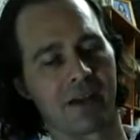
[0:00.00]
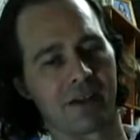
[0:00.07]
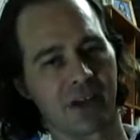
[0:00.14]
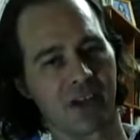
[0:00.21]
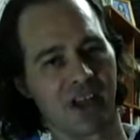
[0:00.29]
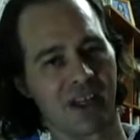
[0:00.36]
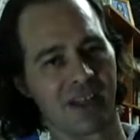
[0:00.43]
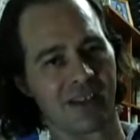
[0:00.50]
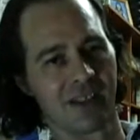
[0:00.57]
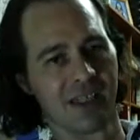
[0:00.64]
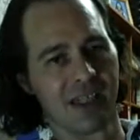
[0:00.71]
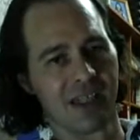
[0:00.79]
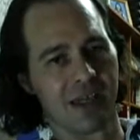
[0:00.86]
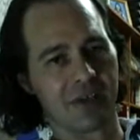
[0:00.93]
Okay?
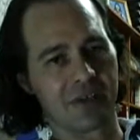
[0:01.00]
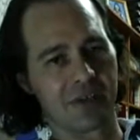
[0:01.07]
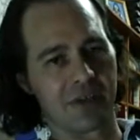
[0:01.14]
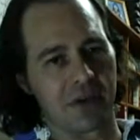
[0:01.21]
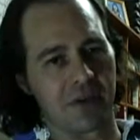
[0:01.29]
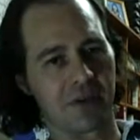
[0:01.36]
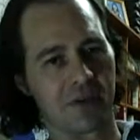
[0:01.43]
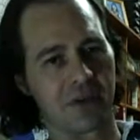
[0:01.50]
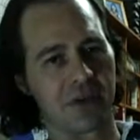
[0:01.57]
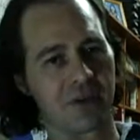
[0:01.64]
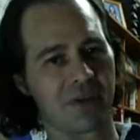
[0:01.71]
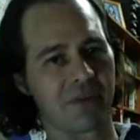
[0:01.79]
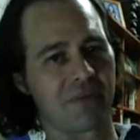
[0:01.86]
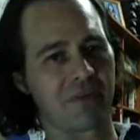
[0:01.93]
So,
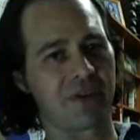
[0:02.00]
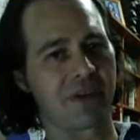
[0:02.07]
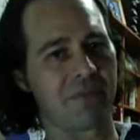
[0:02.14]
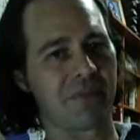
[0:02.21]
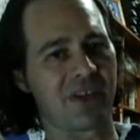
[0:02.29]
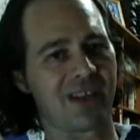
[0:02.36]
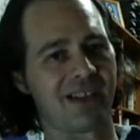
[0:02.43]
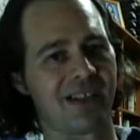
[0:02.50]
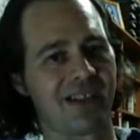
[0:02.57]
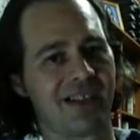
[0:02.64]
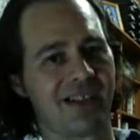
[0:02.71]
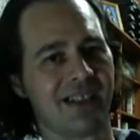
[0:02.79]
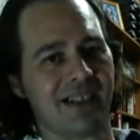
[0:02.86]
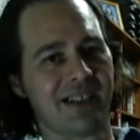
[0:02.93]
short of something,
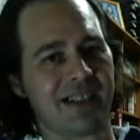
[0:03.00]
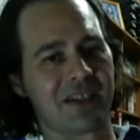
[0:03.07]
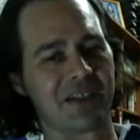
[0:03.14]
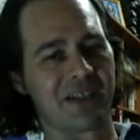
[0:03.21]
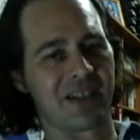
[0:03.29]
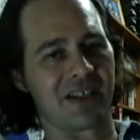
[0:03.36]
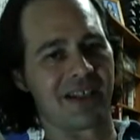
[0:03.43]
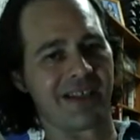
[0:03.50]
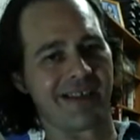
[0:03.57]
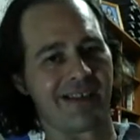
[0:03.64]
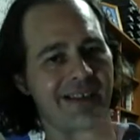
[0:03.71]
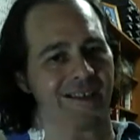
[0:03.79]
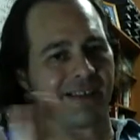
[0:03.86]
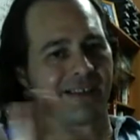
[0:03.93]

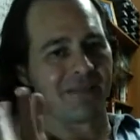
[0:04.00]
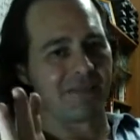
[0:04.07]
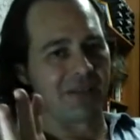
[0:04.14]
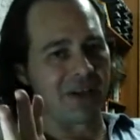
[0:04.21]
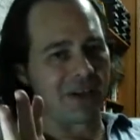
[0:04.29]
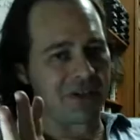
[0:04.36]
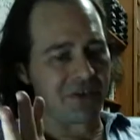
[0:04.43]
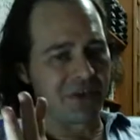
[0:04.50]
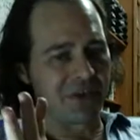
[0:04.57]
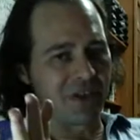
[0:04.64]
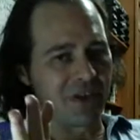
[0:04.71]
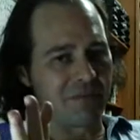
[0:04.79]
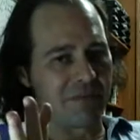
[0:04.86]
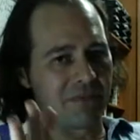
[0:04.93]
say,
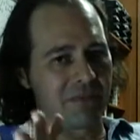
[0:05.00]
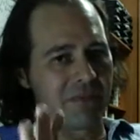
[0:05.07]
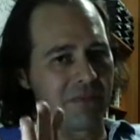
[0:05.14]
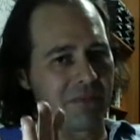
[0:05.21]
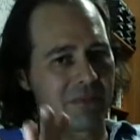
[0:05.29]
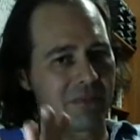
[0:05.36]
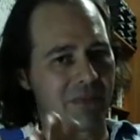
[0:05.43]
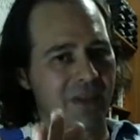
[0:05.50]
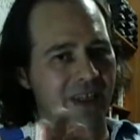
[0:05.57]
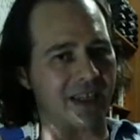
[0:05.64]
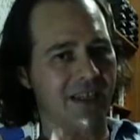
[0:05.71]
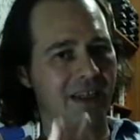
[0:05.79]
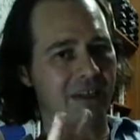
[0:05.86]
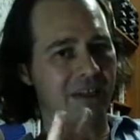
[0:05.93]
extreme,
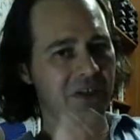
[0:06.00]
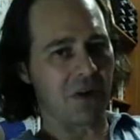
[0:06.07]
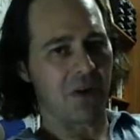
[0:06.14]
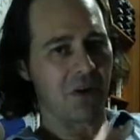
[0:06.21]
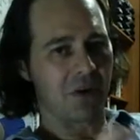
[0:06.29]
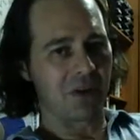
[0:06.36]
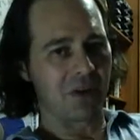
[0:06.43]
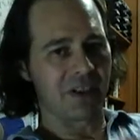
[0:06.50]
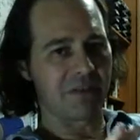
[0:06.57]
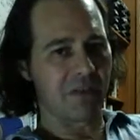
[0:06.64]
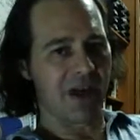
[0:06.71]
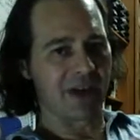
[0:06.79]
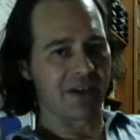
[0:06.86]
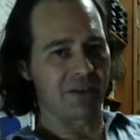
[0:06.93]
it's all in
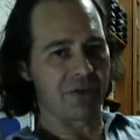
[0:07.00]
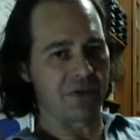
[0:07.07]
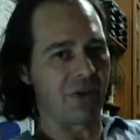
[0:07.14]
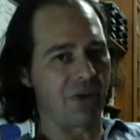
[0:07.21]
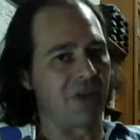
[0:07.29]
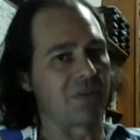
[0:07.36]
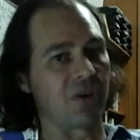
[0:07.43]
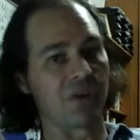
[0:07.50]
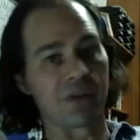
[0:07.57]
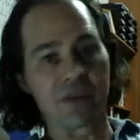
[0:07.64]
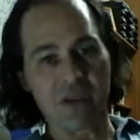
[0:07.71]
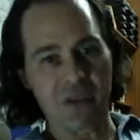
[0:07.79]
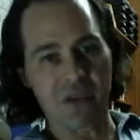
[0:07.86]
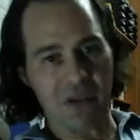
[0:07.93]
my control. I'm going
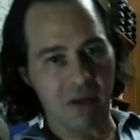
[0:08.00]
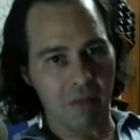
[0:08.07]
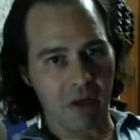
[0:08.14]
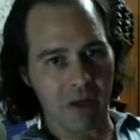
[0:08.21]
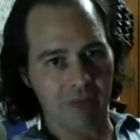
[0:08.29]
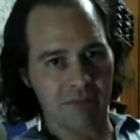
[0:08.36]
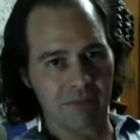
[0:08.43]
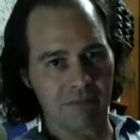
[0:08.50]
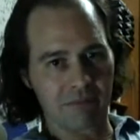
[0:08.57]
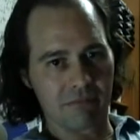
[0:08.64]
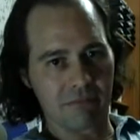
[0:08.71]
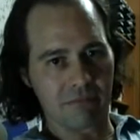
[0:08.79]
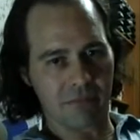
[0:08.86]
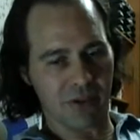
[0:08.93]
to the cinema.
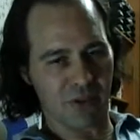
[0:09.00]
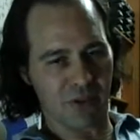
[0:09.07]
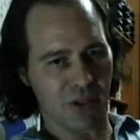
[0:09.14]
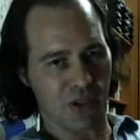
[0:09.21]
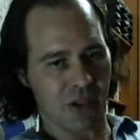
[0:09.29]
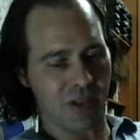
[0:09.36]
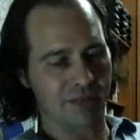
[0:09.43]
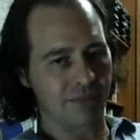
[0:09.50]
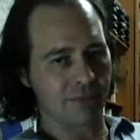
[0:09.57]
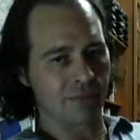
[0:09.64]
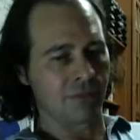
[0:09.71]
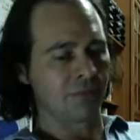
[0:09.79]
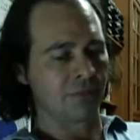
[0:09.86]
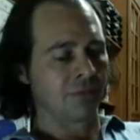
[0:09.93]
Okay?
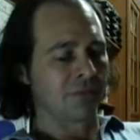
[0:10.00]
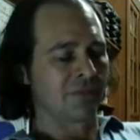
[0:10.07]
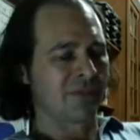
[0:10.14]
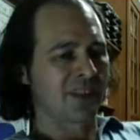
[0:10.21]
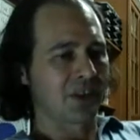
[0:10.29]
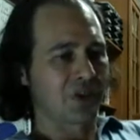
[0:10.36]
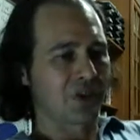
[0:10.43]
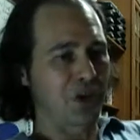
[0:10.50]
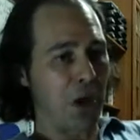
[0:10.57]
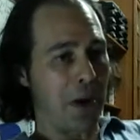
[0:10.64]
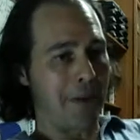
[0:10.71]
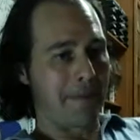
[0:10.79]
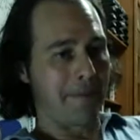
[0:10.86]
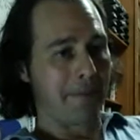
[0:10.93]

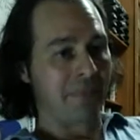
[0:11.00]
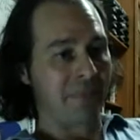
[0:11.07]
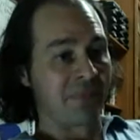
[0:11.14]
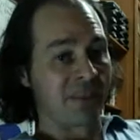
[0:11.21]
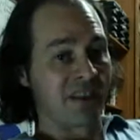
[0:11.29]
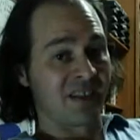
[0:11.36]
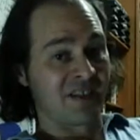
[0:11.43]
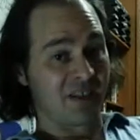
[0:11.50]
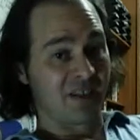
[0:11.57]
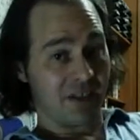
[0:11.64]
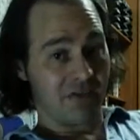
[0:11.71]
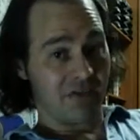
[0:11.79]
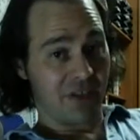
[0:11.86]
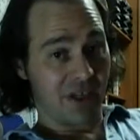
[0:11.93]
So,
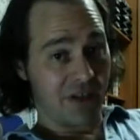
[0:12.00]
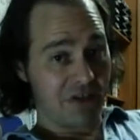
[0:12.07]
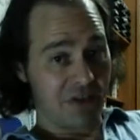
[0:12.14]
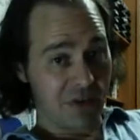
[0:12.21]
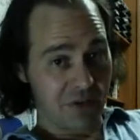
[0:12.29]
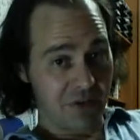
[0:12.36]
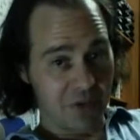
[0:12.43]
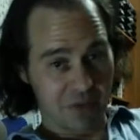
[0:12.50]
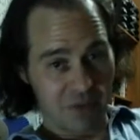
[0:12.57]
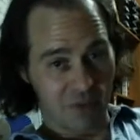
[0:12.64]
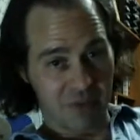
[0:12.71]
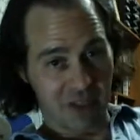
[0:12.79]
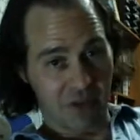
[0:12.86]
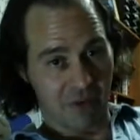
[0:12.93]
now the other use of
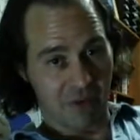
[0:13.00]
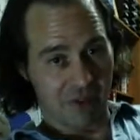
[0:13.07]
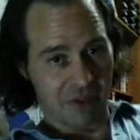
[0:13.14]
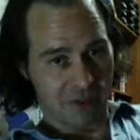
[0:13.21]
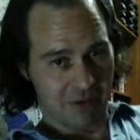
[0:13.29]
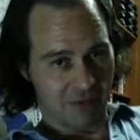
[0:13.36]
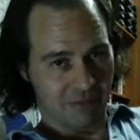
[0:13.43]
to be going to